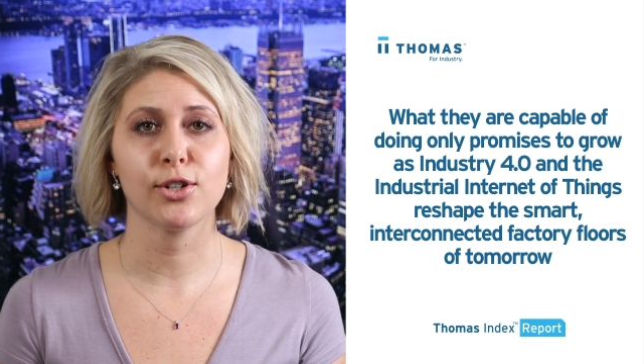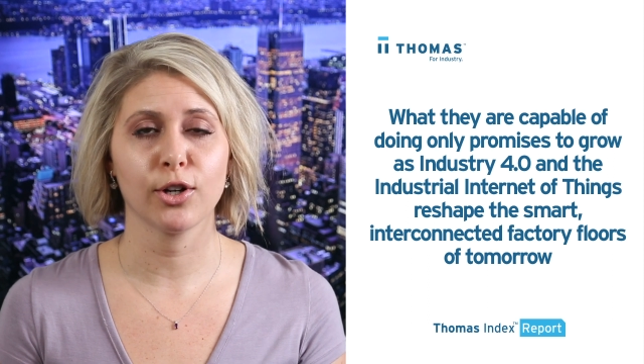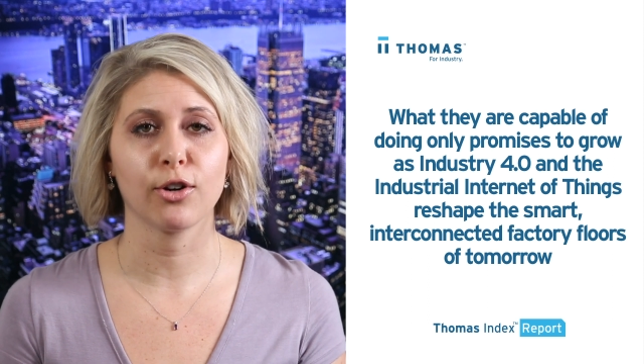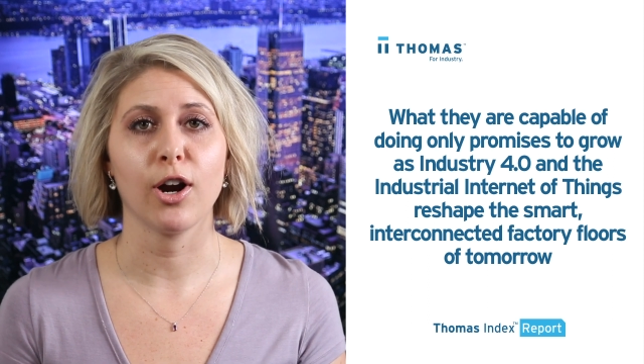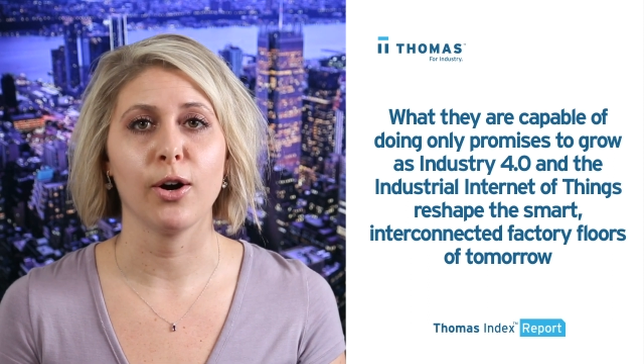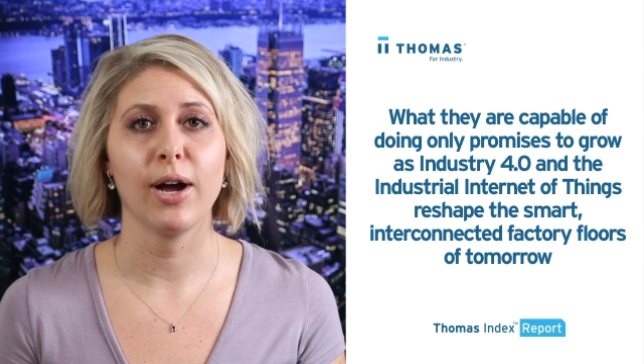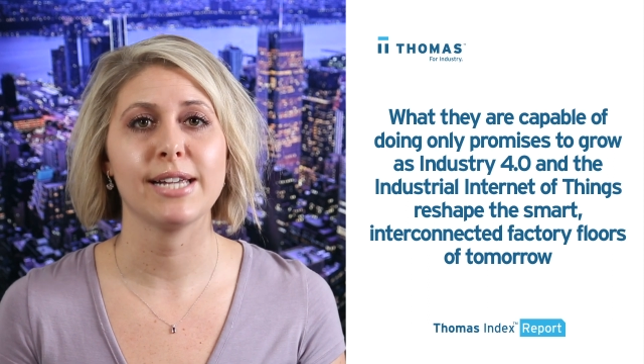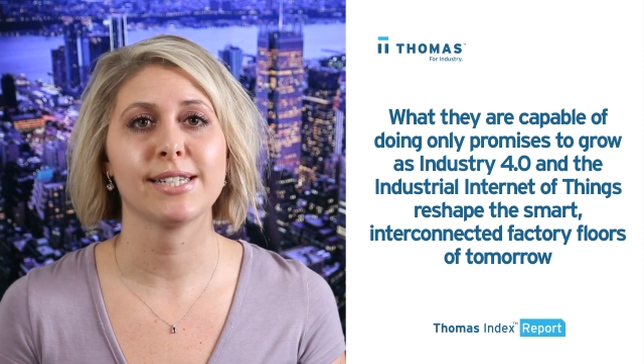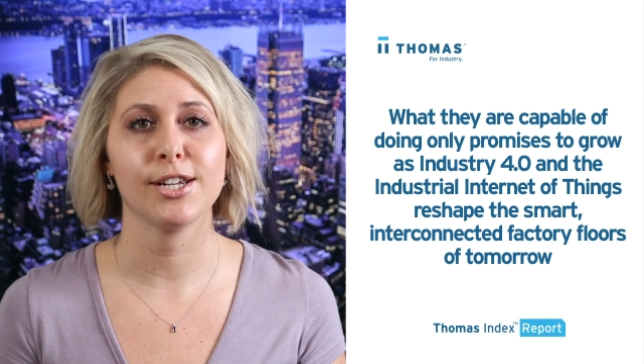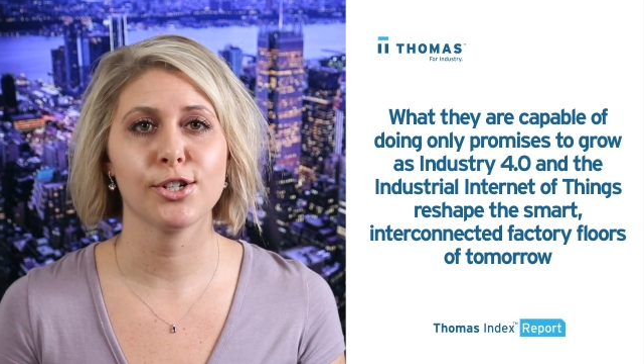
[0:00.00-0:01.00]
to grow
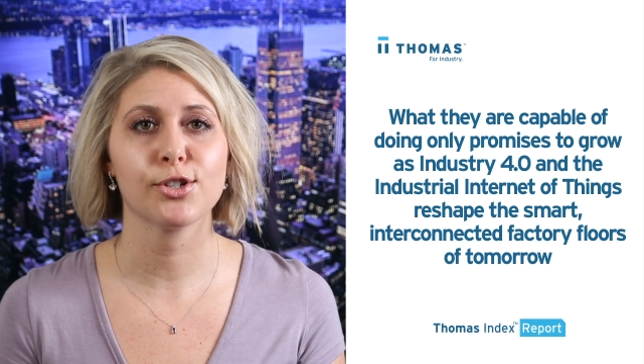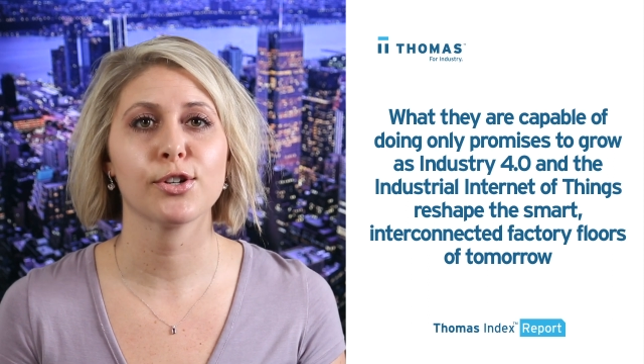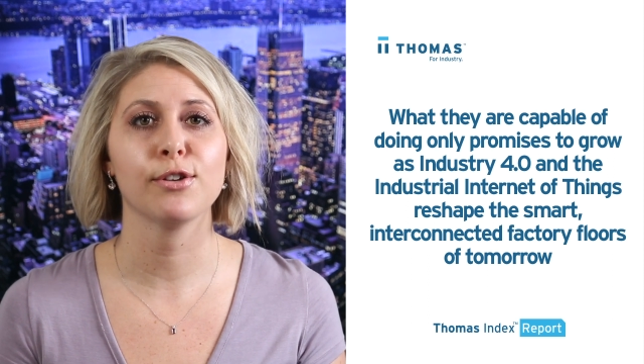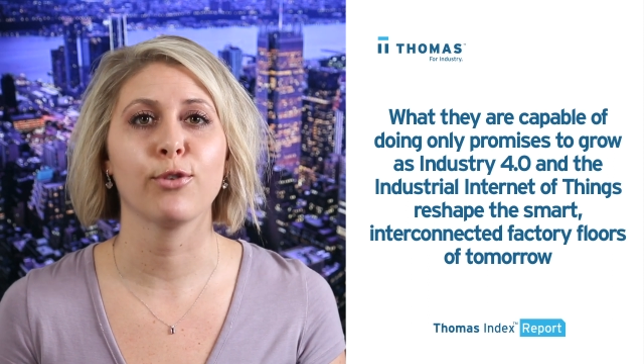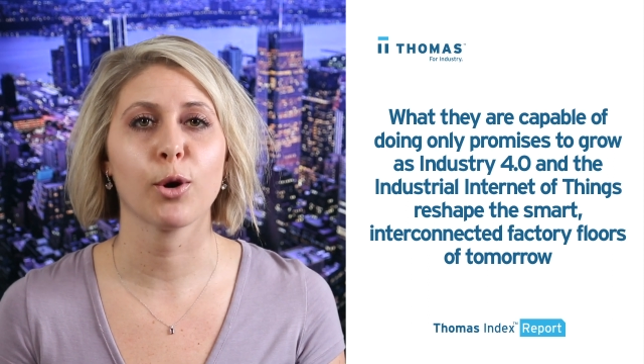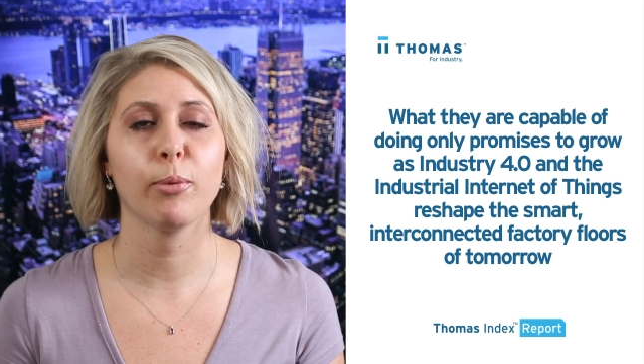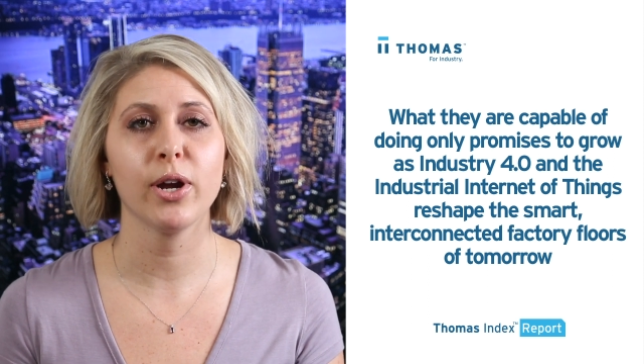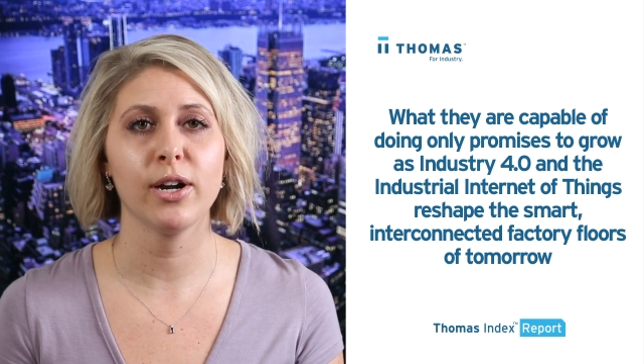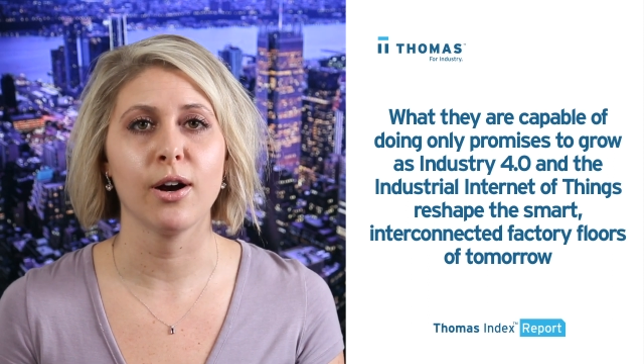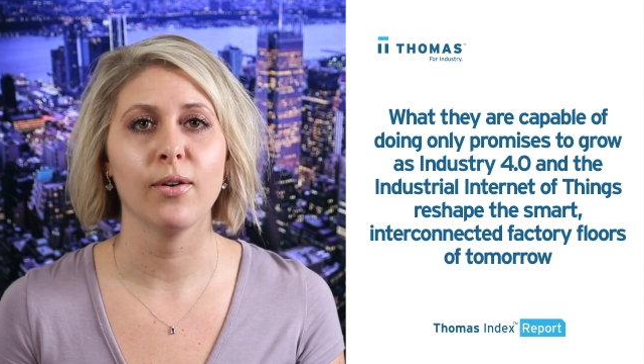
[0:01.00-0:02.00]
as Industry
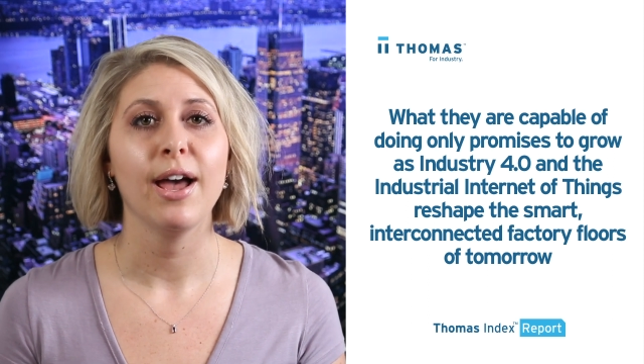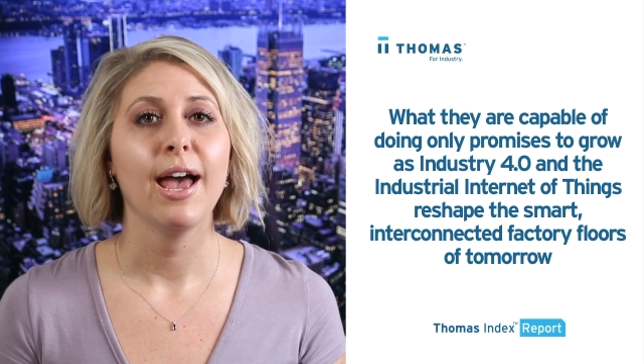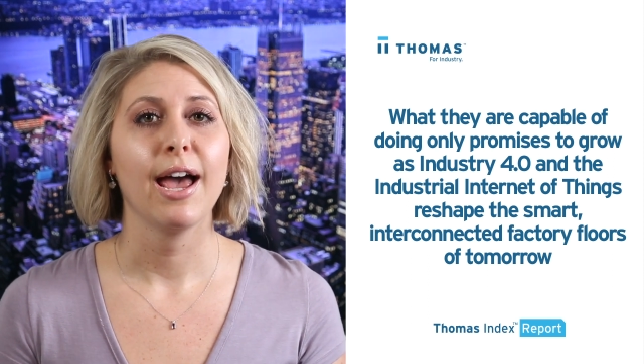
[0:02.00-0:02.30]
4.0